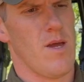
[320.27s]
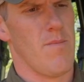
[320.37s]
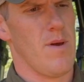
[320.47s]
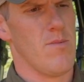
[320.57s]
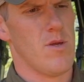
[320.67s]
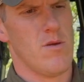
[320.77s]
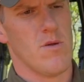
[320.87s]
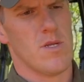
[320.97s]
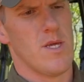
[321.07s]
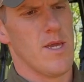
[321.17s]
Maybe you
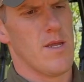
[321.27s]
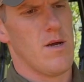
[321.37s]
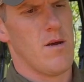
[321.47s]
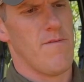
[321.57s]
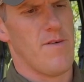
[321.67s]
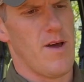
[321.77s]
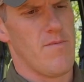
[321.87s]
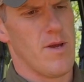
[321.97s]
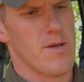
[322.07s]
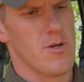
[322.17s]
could take it off. I'm
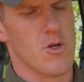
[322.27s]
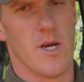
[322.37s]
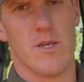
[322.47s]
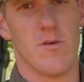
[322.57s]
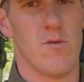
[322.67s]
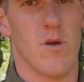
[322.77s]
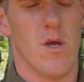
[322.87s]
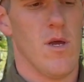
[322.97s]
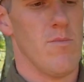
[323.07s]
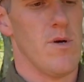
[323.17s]
not going to try to,
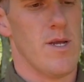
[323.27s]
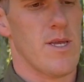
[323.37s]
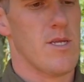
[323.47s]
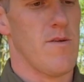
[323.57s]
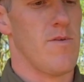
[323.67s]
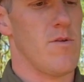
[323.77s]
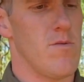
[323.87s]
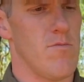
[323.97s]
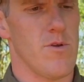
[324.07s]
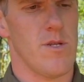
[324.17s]
but I guess if you
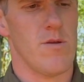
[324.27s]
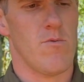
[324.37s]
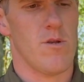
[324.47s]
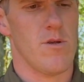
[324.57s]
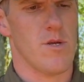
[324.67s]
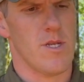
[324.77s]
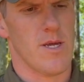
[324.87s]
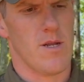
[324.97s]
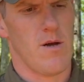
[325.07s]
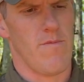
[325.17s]
really didn't want it, you could
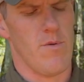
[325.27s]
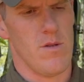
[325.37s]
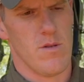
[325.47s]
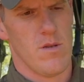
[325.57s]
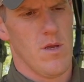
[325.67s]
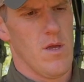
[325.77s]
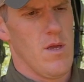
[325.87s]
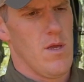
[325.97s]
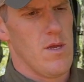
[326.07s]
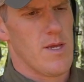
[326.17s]
take it off, but
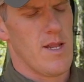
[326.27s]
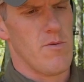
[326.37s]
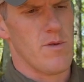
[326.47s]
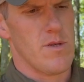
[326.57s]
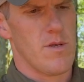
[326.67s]
kind of